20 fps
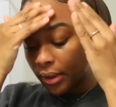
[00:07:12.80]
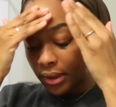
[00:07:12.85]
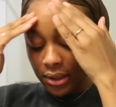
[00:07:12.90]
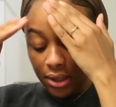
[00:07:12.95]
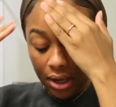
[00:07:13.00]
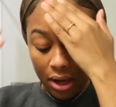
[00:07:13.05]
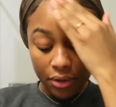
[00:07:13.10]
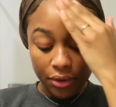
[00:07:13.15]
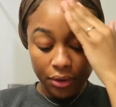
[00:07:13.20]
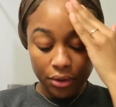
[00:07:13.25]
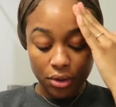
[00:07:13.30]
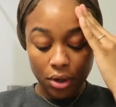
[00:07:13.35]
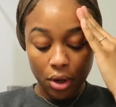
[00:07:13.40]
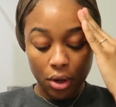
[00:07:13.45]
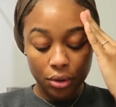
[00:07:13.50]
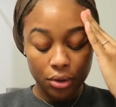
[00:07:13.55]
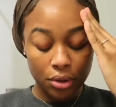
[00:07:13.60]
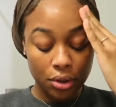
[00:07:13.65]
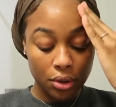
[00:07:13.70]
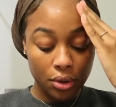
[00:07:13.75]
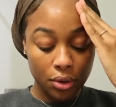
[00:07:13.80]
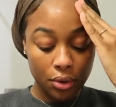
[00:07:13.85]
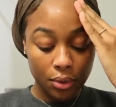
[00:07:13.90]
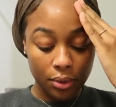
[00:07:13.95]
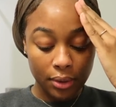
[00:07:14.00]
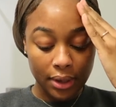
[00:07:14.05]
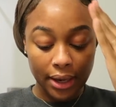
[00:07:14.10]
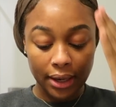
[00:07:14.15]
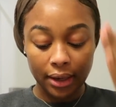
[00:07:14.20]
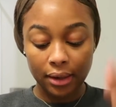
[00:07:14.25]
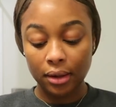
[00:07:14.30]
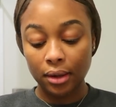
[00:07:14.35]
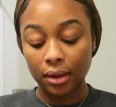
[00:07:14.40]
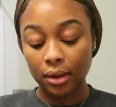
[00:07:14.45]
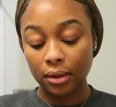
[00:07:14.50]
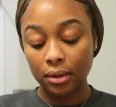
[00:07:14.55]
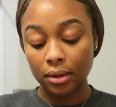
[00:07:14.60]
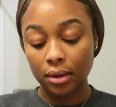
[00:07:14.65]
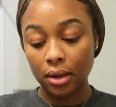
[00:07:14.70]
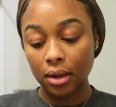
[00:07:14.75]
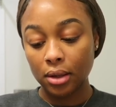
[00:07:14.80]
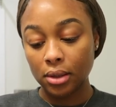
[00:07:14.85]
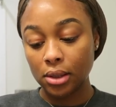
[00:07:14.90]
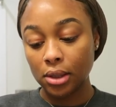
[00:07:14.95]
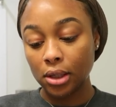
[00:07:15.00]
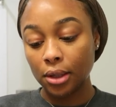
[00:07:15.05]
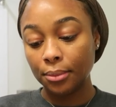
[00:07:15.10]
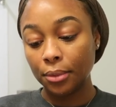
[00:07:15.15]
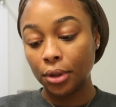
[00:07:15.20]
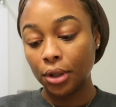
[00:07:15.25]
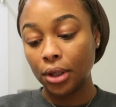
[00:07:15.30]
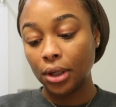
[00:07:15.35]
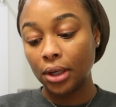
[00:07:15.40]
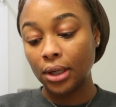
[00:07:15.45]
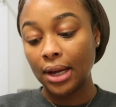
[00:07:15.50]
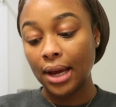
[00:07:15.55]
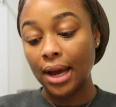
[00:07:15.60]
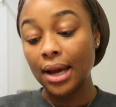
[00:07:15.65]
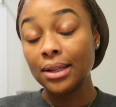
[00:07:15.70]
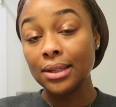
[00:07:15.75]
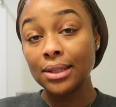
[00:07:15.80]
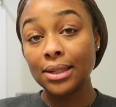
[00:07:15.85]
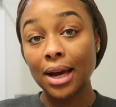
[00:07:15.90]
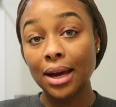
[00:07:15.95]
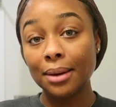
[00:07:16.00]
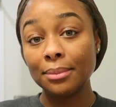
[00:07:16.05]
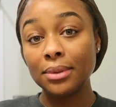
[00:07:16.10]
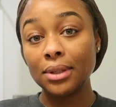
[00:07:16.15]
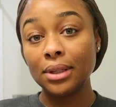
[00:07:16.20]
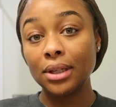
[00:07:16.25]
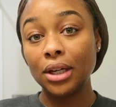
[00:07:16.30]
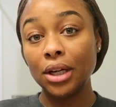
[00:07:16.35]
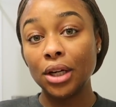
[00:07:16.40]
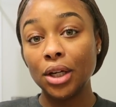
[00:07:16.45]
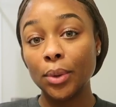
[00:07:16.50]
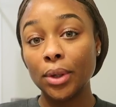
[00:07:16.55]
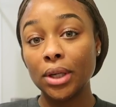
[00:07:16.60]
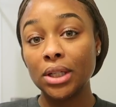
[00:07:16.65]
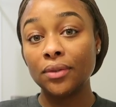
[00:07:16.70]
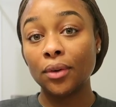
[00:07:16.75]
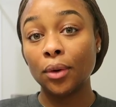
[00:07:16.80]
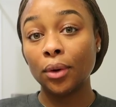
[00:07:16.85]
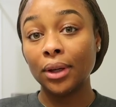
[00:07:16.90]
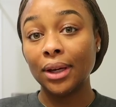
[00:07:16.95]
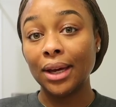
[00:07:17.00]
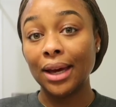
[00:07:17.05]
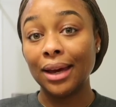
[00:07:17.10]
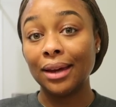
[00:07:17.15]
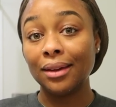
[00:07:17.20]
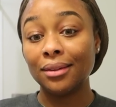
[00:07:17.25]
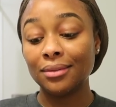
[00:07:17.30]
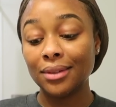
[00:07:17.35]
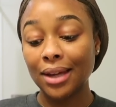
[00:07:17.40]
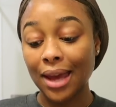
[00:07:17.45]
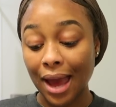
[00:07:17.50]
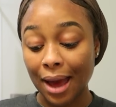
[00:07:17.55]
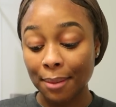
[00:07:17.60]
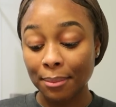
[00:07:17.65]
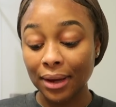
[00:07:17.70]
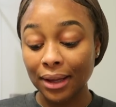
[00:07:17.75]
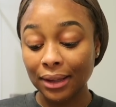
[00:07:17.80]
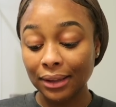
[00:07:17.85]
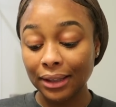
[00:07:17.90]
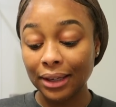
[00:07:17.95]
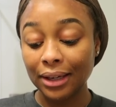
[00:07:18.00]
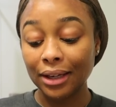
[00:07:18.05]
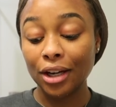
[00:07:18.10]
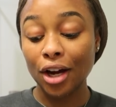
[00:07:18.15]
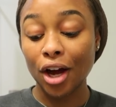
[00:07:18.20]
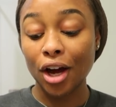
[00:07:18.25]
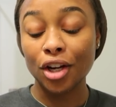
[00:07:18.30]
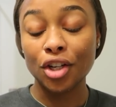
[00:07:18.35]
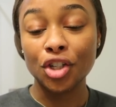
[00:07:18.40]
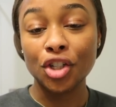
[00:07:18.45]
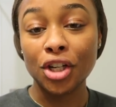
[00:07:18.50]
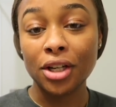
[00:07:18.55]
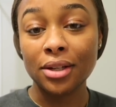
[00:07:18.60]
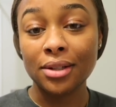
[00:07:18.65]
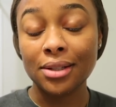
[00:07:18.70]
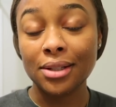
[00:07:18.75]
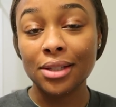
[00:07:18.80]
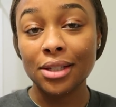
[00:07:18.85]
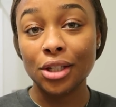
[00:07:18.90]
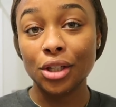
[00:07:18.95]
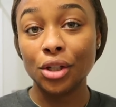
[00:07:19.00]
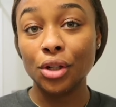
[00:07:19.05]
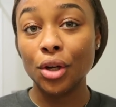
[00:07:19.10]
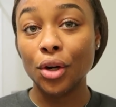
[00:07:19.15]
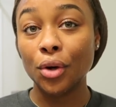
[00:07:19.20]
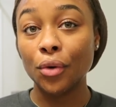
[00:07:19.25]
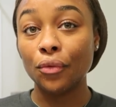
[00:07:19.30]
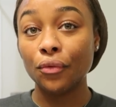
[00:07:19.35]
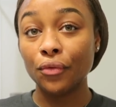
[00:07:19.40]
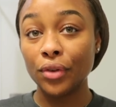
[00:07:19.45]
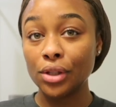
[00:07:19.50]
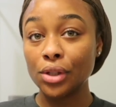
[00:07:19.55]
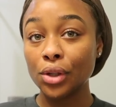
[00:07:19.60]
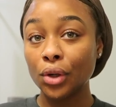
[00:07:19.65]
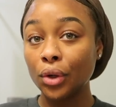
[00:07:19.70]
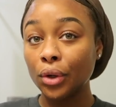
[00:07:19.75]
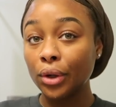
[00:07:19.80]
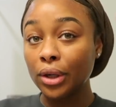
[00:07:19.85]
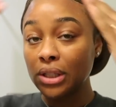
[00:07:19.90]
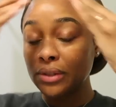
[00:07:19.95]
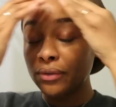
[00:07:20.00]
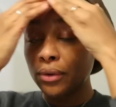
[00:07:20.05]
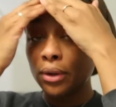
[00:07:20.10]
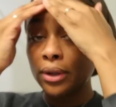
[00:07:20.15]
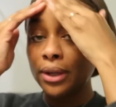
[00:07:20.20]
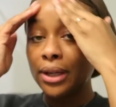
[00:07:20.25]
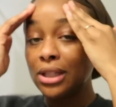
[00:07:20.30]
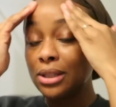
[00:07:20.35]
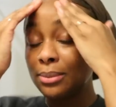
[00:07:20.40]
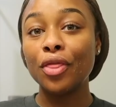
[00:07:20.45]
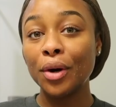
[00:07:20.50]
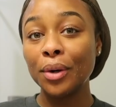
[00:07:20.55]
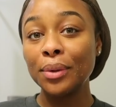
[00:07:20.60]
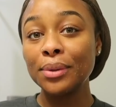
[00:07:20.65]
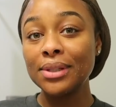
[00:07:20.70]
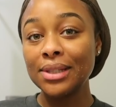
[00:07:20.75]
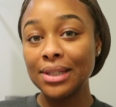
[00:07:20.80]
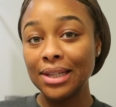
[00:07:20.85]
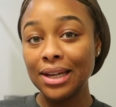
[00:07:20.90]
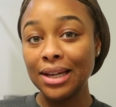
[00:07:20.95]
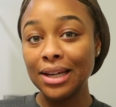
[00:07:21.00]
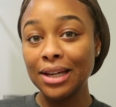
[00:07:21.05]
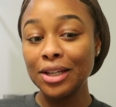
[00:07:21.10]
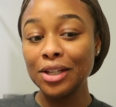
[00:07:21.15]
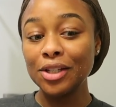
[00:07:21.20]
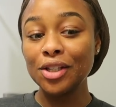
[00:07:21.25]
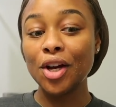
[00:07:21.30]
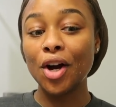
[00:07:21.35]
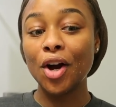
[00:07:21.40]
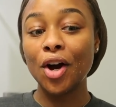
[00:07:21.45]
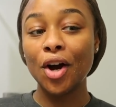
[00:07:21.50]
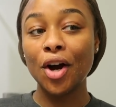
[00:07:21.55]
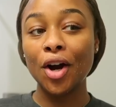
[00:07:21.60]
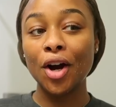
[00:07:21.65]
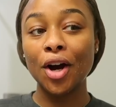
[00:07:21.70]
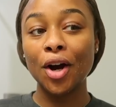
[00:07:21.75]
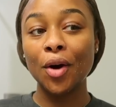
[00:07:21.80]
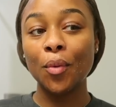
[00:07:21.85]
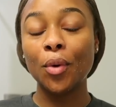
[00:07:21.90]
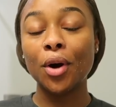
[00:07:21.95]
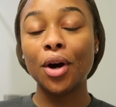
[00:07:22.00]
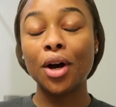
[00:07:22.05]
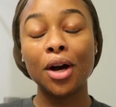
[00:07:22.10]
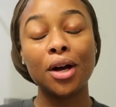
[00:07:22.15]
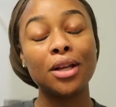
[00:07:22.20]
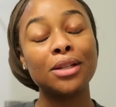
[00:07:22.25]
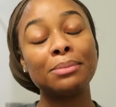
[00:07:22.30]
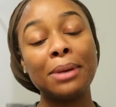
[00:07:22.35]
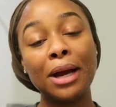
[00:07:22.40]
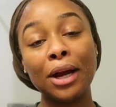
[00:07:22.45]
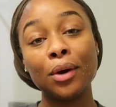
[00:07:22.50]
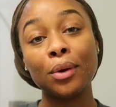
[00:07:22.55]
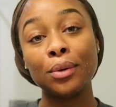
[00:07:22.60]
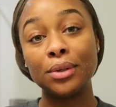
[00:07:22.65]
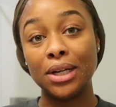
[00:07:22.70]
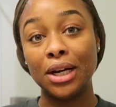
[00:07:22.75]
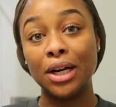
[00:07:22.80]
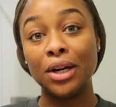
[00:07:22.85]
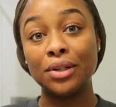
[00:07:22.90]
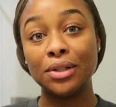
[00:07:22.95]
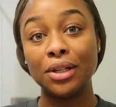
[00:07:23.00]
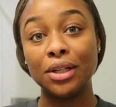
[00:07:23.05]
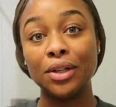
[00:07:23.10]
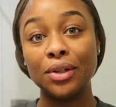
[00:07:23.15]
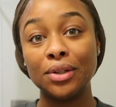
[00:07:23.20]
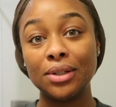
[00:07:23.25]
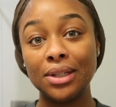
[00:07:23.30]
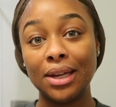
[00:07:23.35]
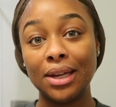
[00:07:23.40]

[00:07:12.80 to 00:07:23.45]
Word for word: You can tell there's also like some good enzymes in here to exfoliate chemically and not just, you know, physical exfoliants. Those things are what cause micro tears in your